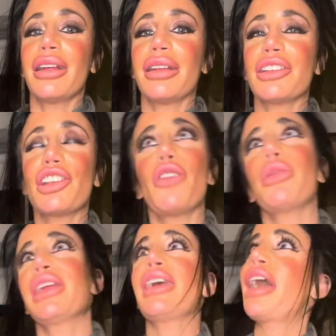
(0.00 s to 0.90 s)
Shall
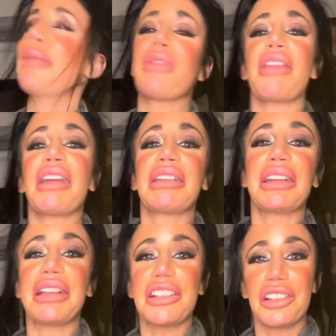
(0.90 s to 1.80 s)
we hypothetically,
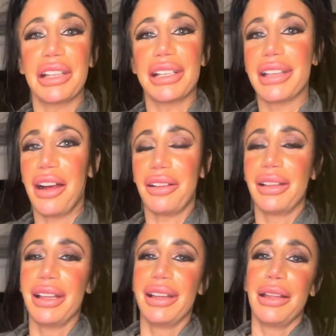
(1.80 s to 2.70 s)
allegedly tell
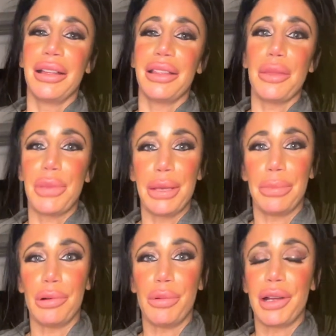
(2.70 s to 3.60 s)
the
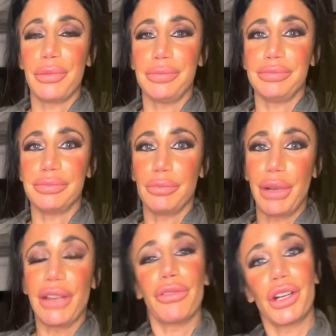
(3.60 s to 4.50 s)
people what
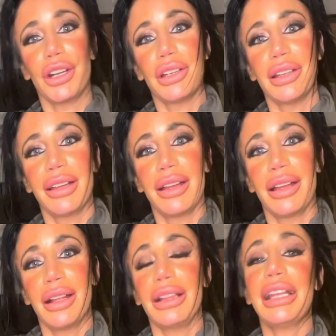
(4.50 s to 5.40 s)
we've learned?
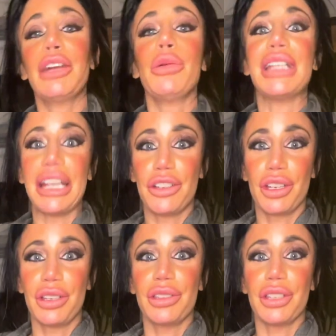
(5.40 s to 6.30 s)

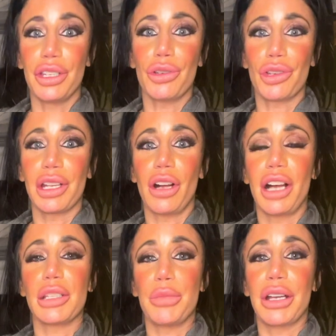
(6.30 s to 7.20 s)
Liquidations usually
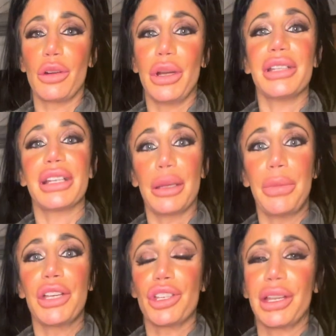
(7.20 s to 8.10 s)
cause Bitcoin to
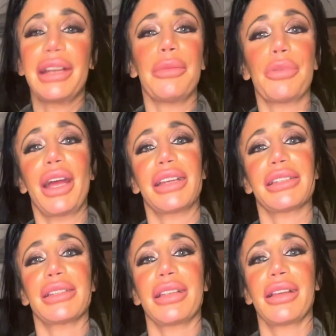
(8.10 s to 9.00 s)
capitulate in price.